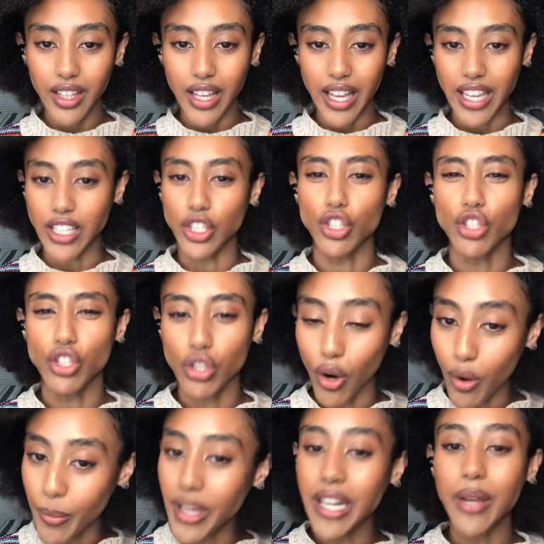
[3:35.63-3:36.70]
in
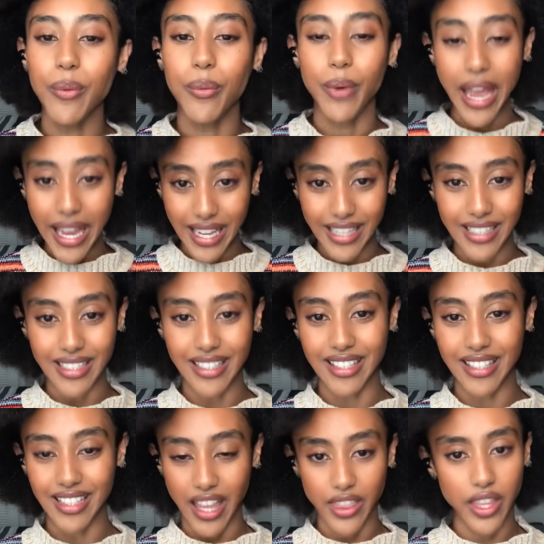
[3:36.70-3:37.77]
so many
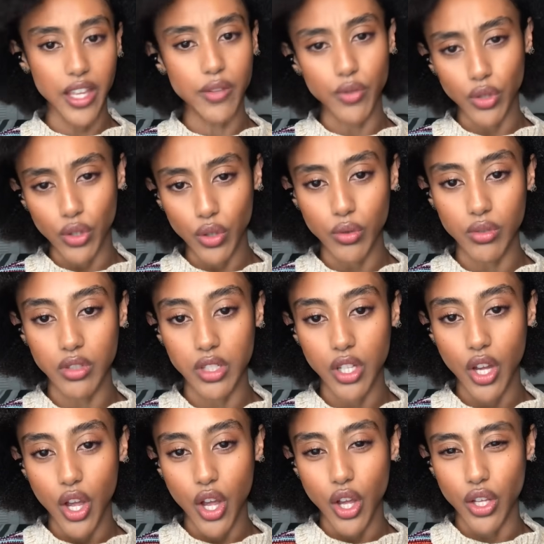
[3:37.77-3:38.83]
ways, and they've used
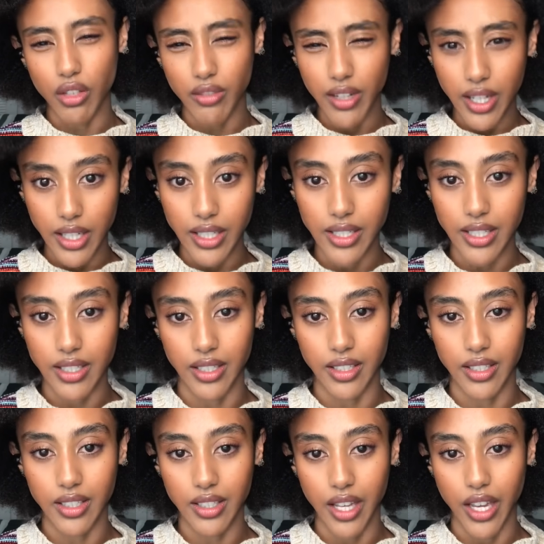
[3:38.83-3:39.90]
your
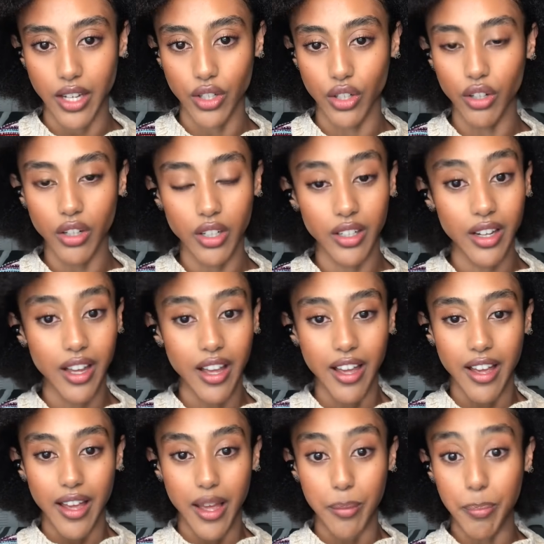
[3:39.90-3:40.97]
innocence and your
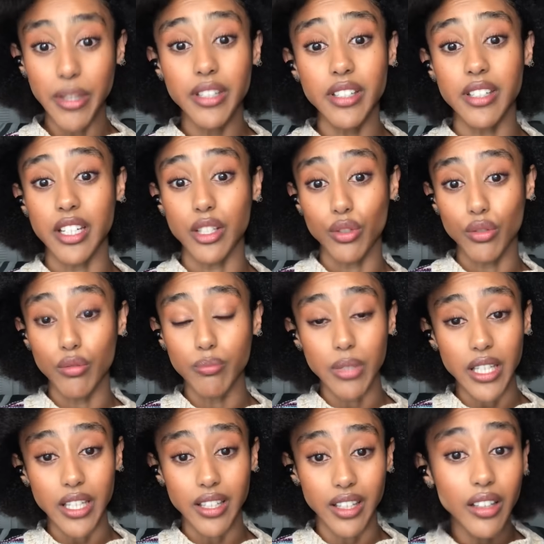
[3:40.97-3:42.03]
ability to
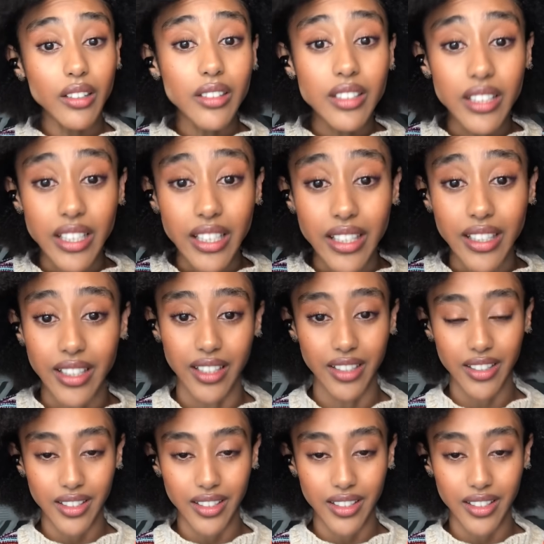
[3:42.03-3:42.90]
be guilty